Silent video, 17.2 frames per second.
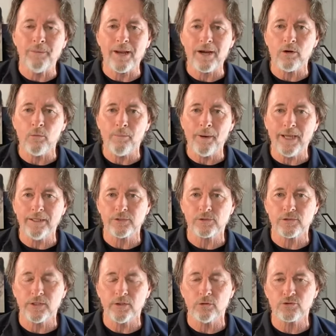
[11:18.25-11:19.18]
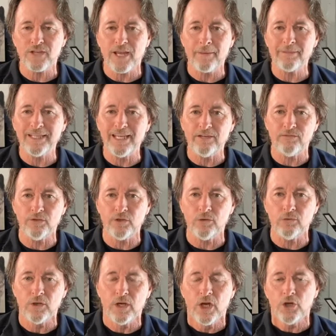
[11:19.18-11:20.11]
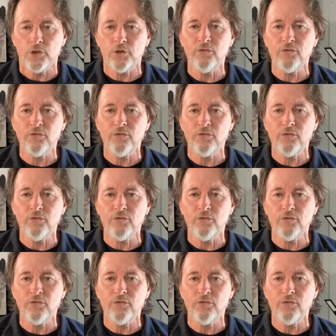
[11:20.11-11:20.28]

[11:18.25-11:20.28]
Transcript: you better obey the signals that I'm giving you.